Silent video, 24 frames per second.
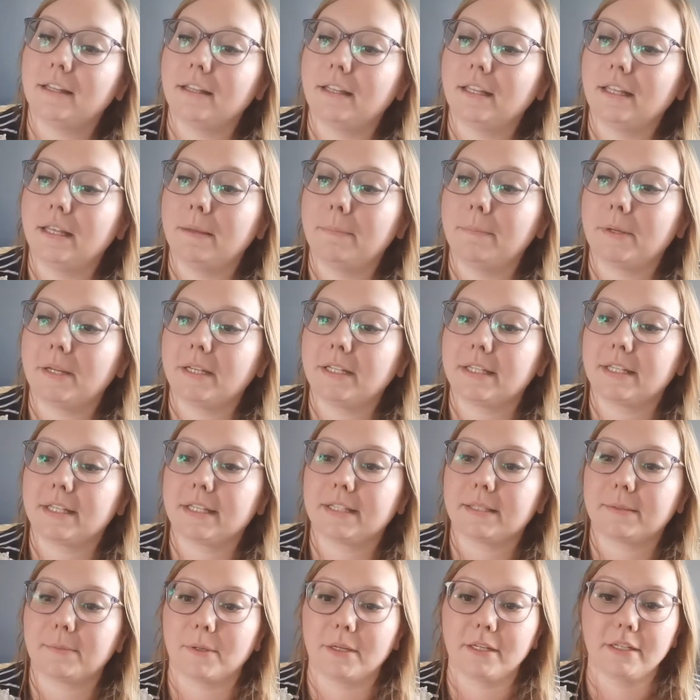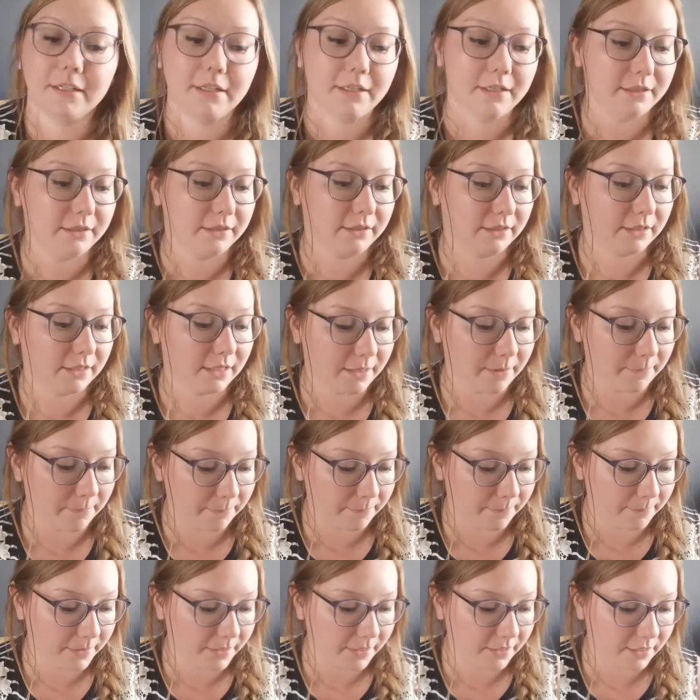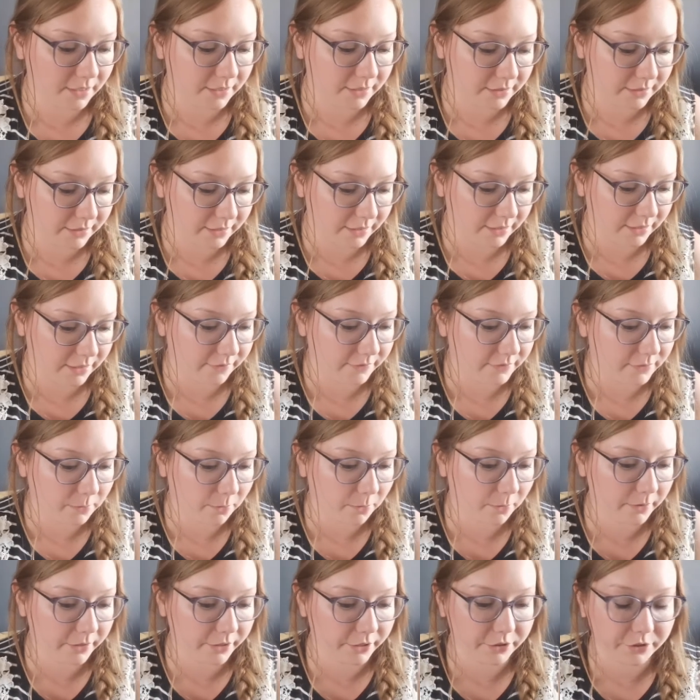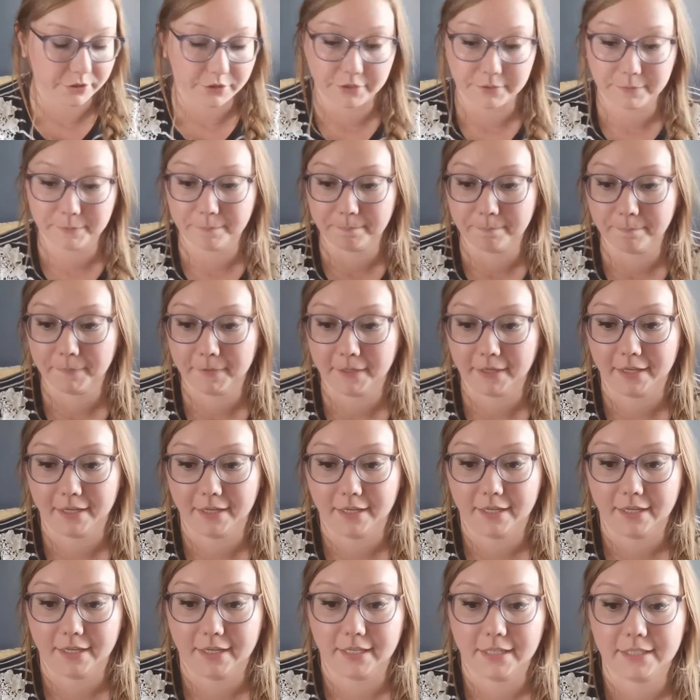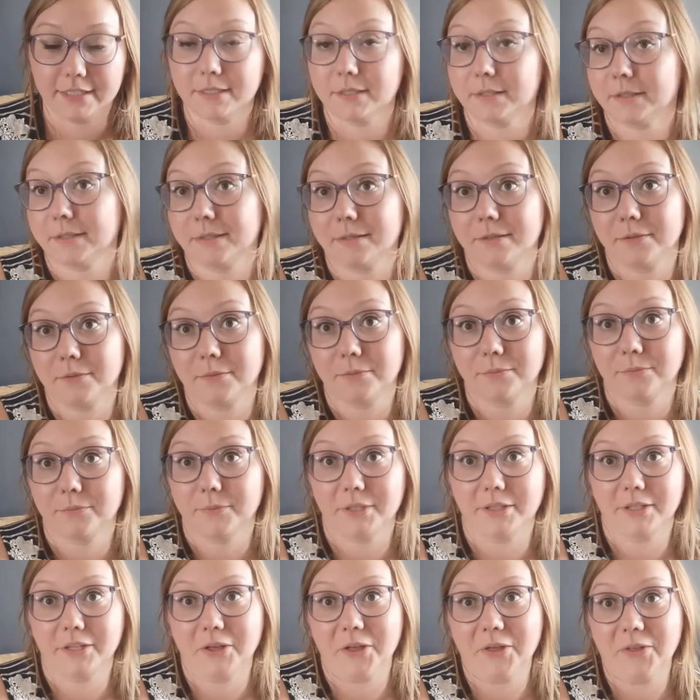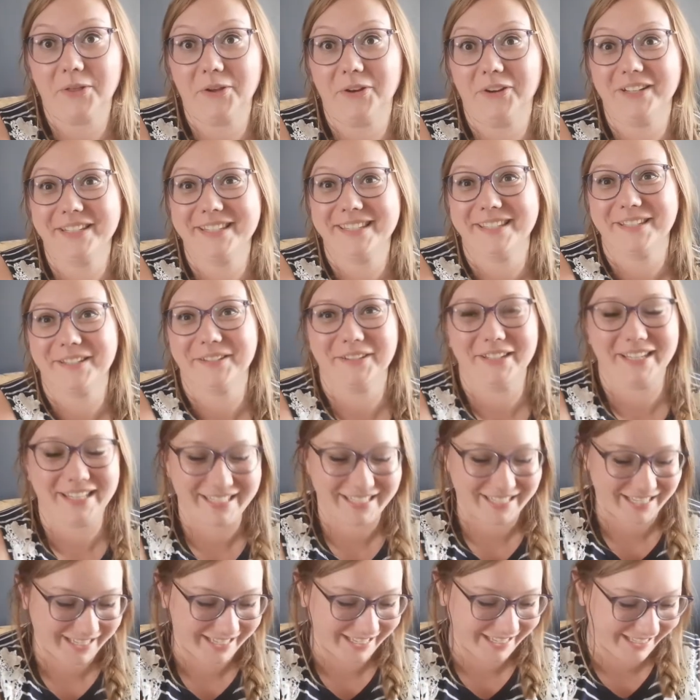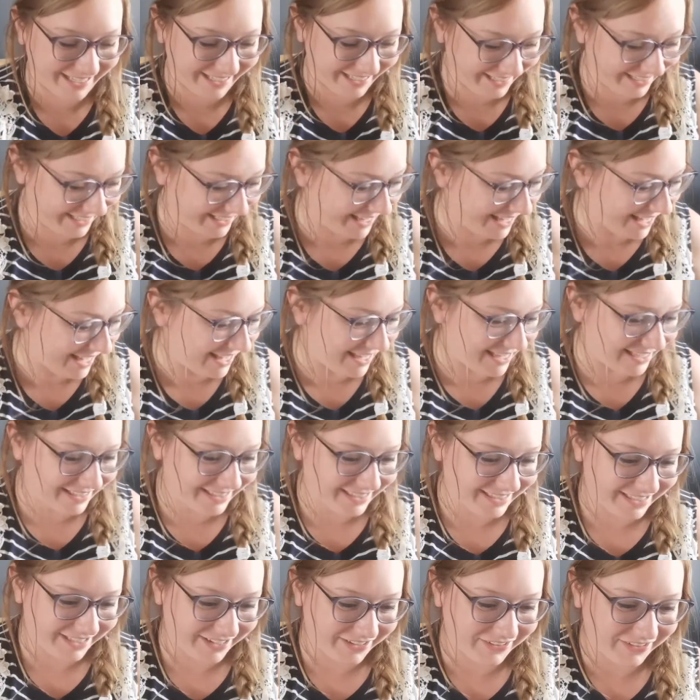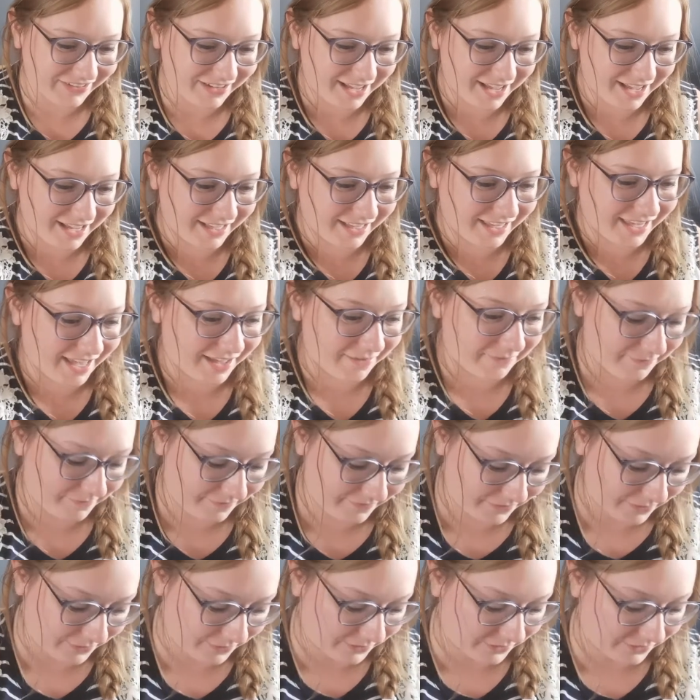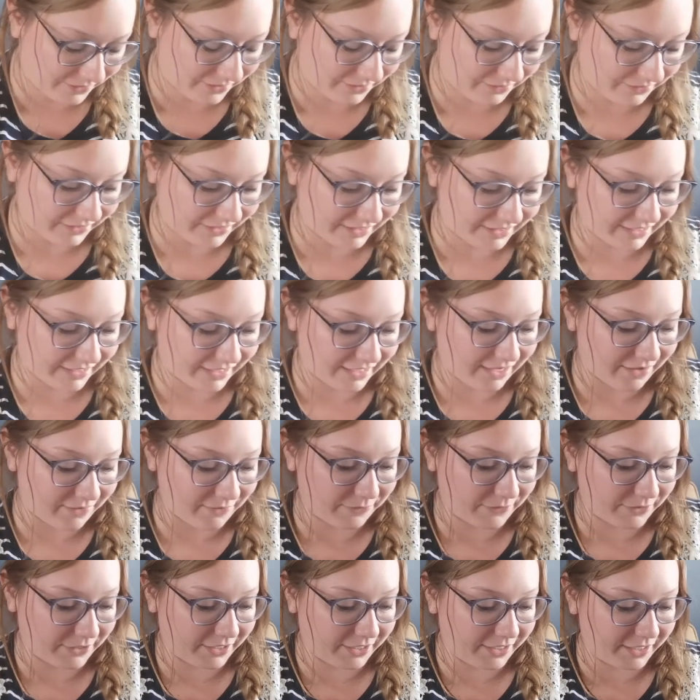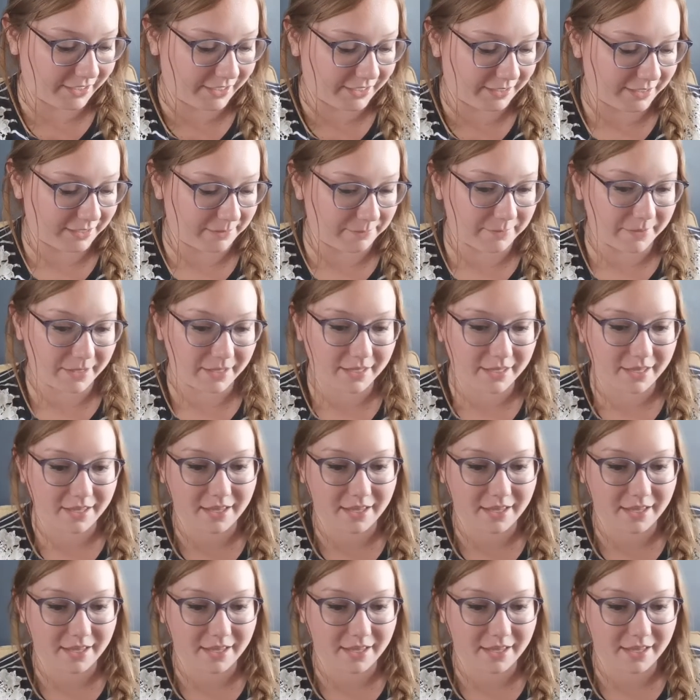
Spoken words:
he picked this one because he loves orange. It's really all there is to it. So yeah, those are the ones I got for him.